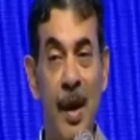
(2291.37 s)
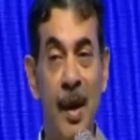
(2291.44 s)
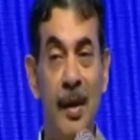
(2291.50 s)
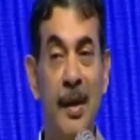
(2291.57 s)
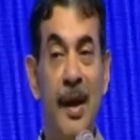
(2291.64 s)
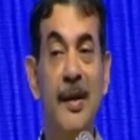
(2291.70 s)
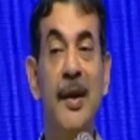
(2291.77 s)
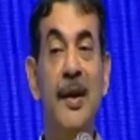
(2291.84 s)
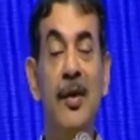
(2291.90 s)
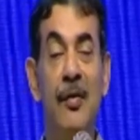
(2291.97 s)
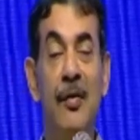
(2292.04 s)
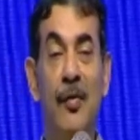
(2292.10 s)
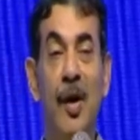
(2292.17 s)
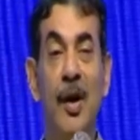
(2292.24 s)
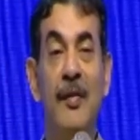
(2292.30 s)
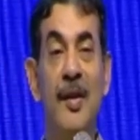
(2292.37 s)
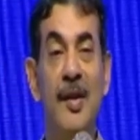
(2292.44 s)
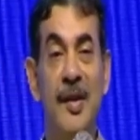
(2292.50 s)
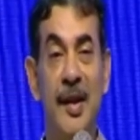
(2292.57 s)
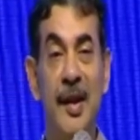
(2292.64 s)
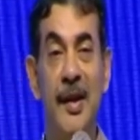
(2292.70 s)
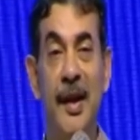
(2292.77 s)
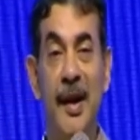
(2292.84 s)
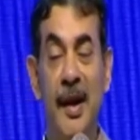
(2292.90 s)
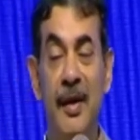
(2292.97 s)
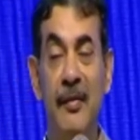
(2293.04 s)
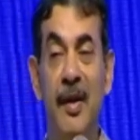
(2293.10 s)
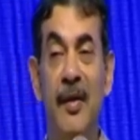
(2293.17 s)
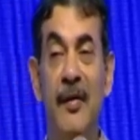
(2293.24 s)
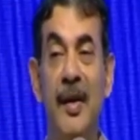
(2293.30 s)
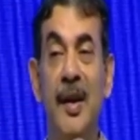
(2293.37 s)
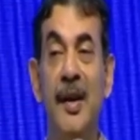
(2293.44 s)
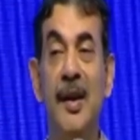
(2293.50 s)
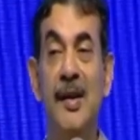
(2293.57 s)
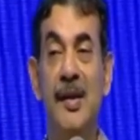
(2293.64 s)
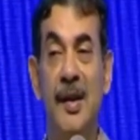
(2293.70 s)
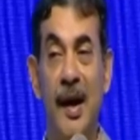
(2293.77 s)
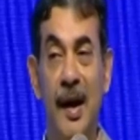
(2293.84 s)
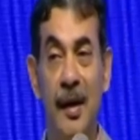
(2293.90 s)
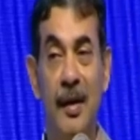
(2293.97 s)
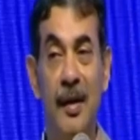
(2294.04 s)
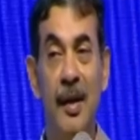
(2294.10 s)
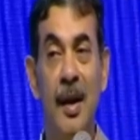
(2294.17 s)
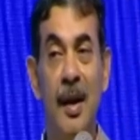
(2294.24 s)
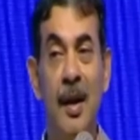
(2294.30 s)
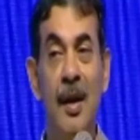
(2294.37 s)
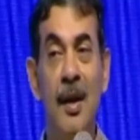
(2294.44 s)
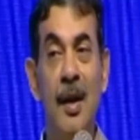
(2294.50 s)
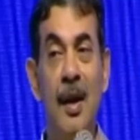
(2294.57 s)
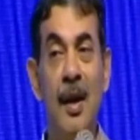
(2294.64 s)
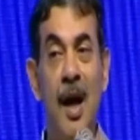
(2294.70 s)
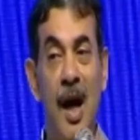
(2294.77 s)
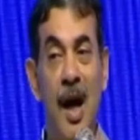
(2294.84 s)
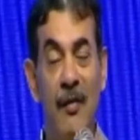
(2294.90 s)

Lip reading: nothing of what we see in AI will really stand. Our